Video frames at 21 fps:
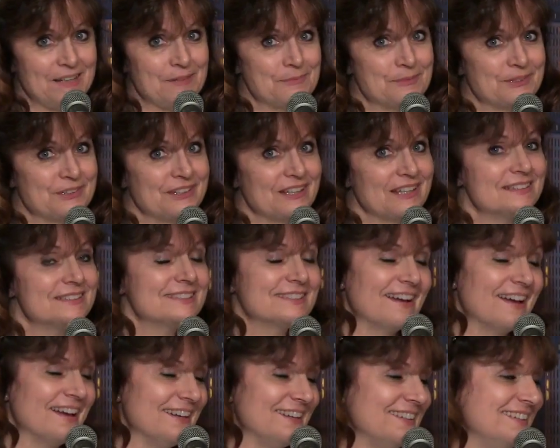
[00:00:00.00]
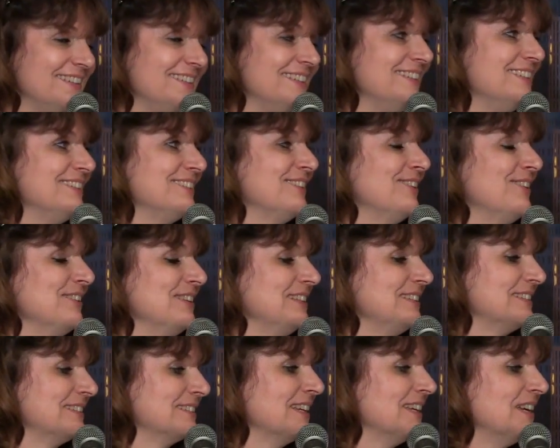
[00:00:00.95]
I'm really excited to do all
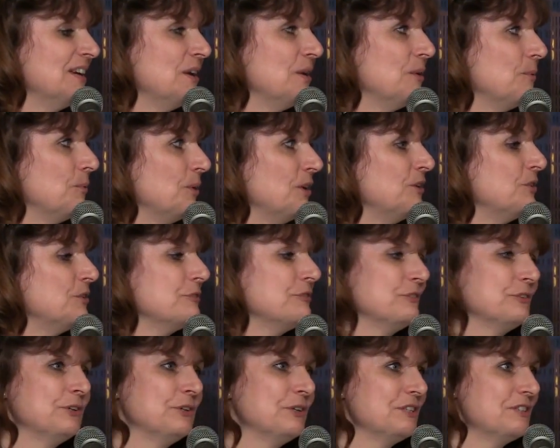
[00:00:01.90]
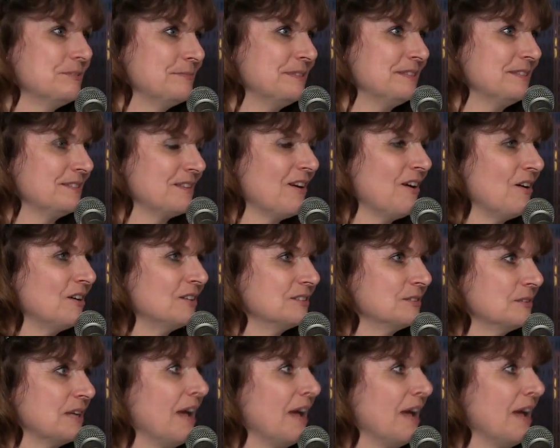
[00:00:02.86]
these wonderful Christmas songs.